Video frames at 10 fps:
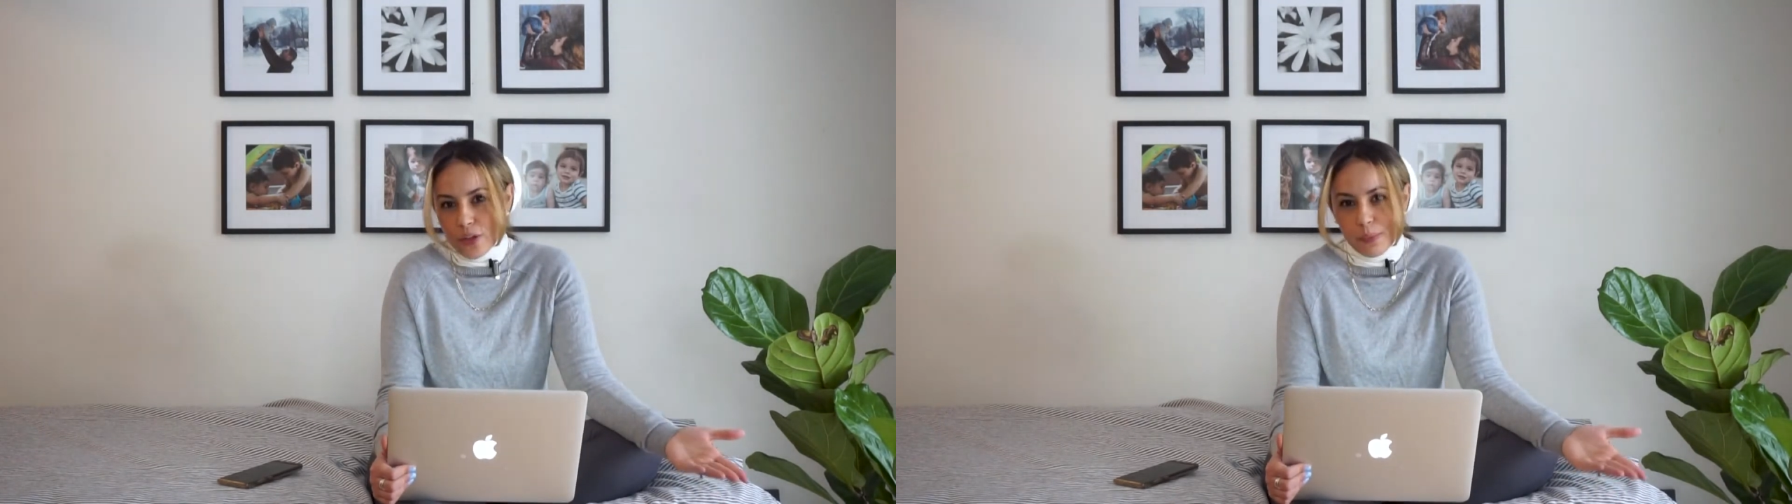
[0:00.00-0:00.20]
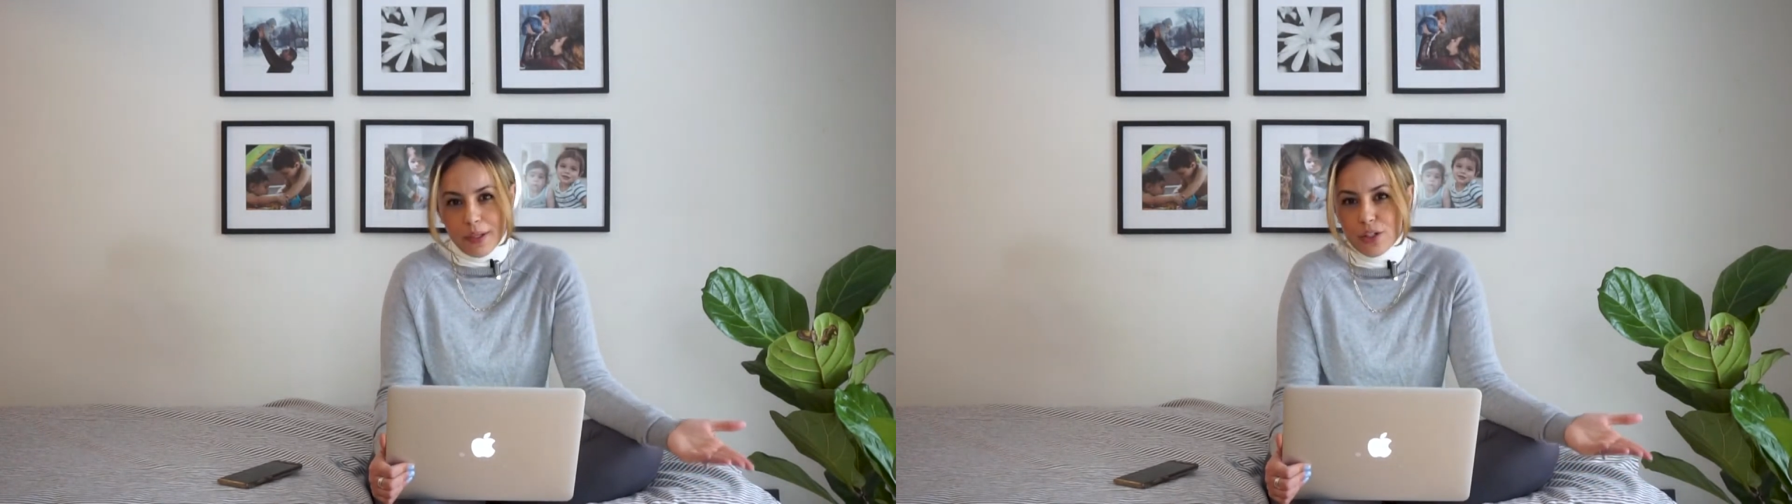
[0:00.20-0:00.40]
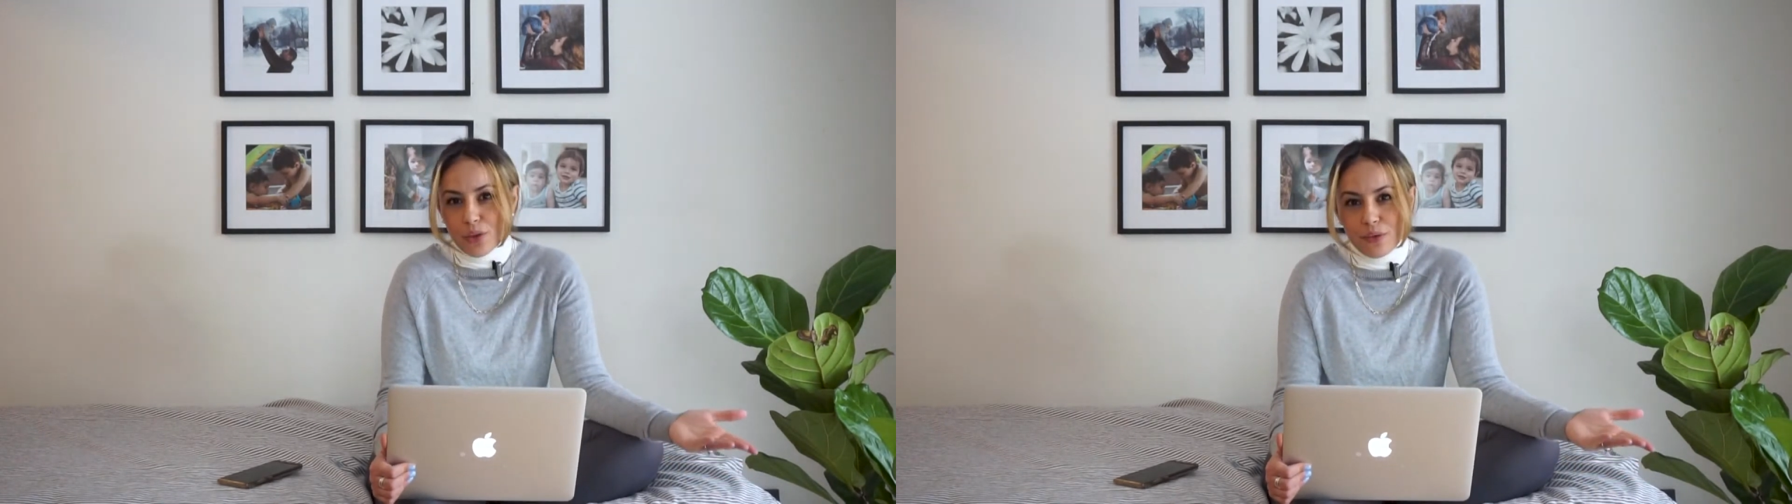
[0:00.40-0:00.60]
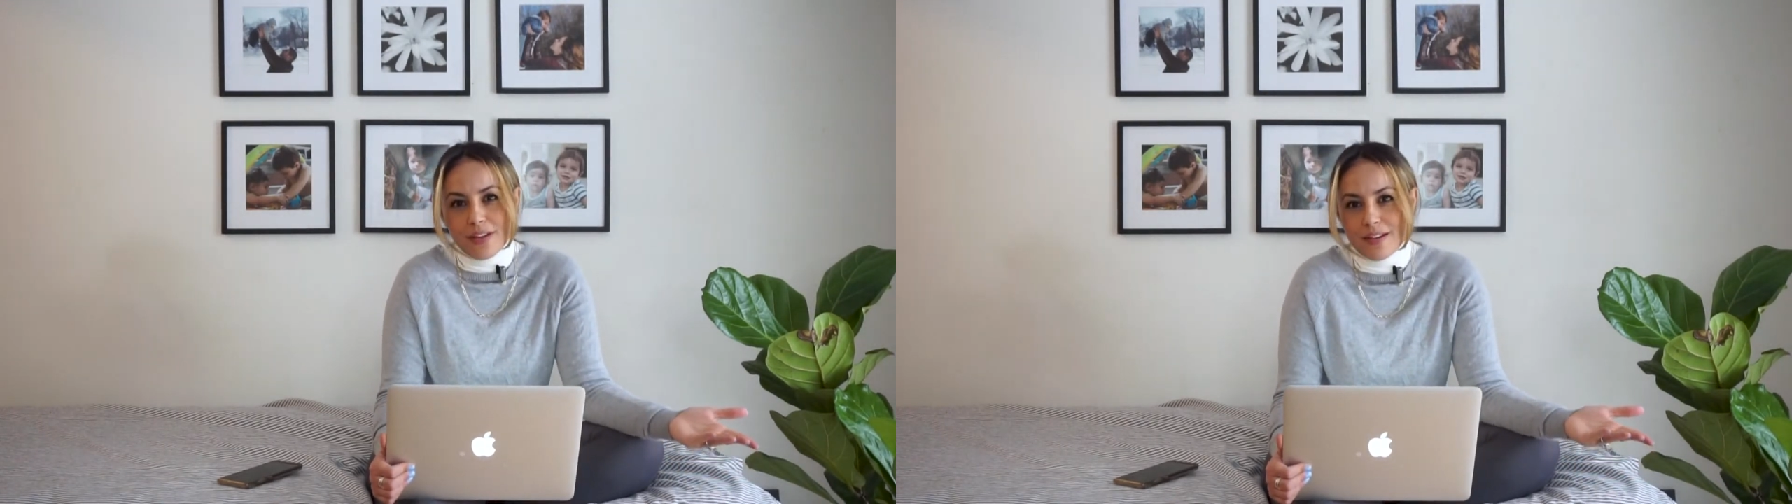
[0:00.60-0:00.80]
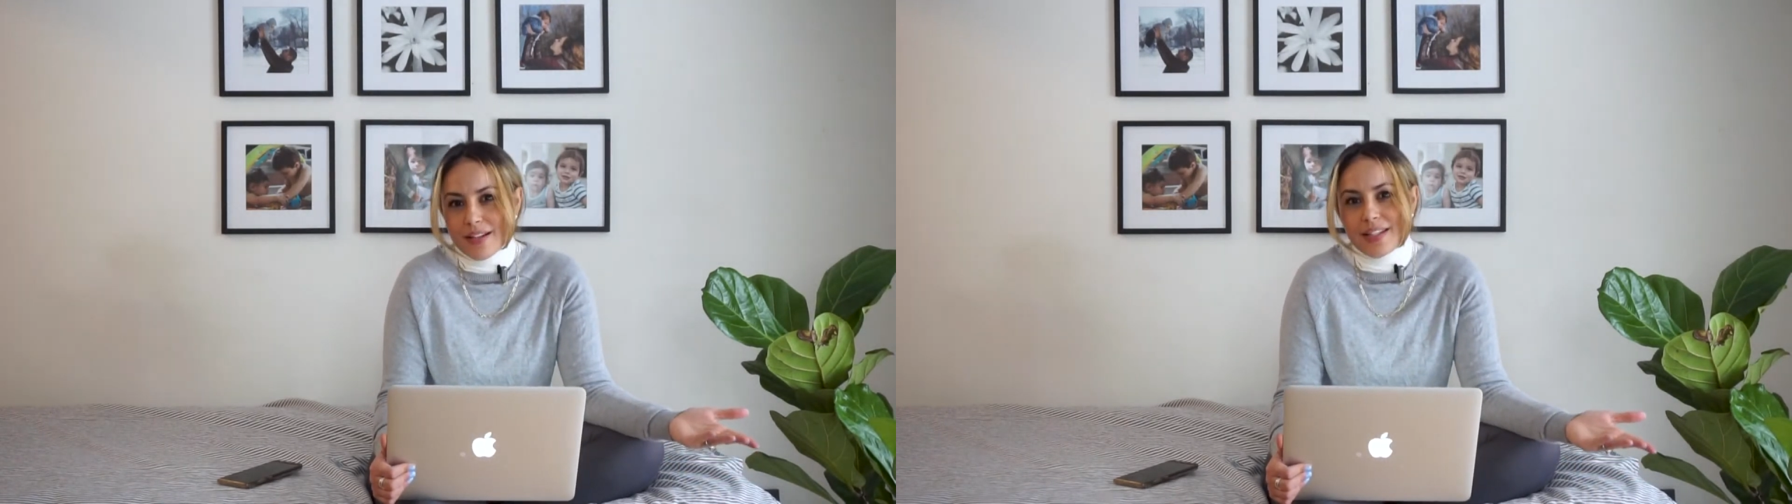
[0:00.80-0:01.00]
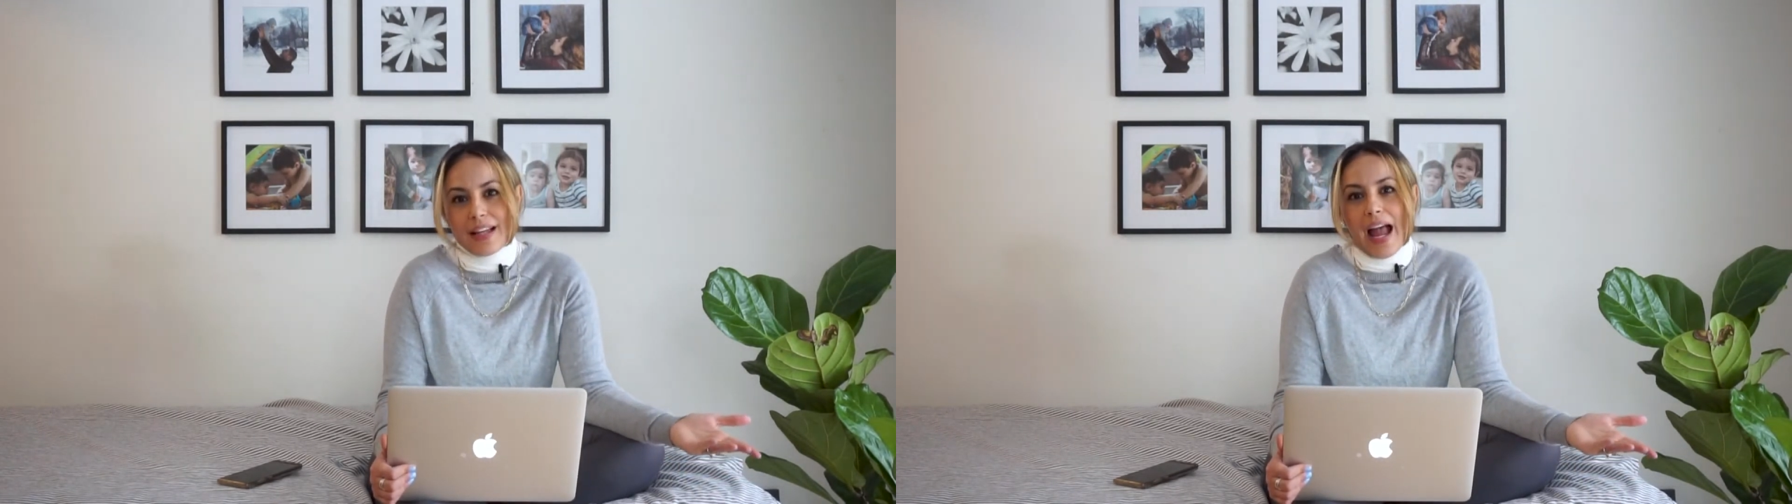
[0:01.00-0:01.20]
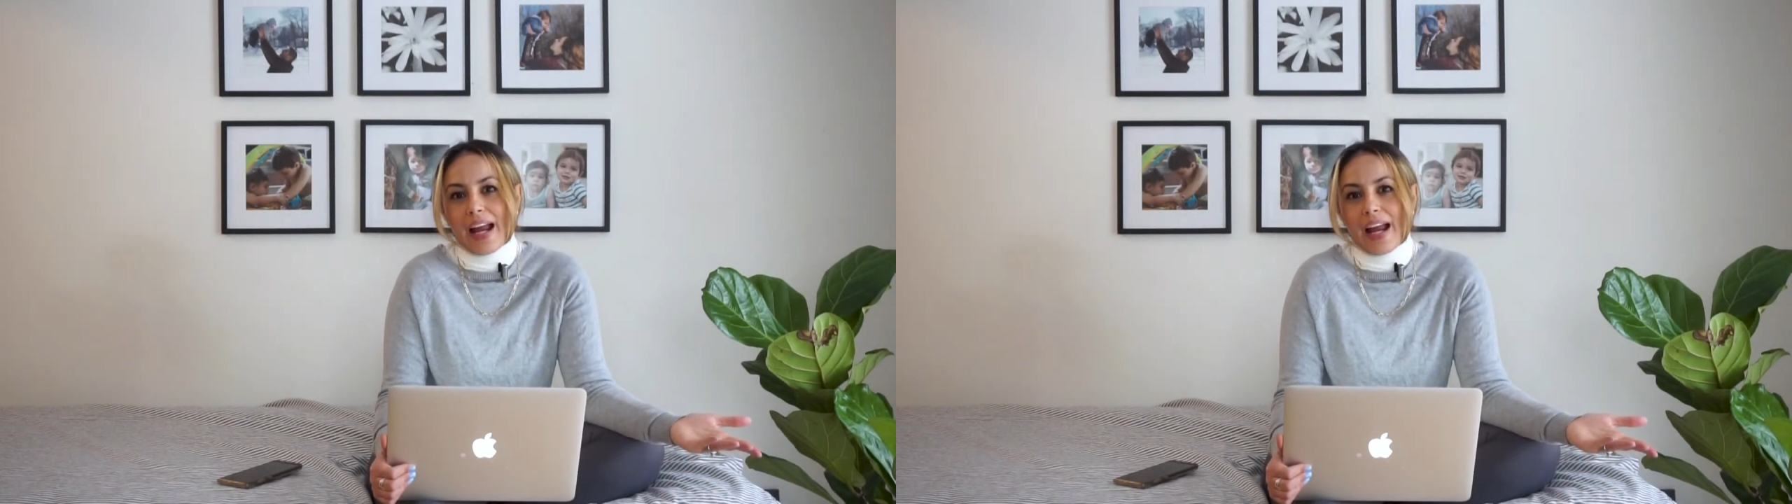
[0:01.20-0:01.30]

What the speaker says: it's been 2 years,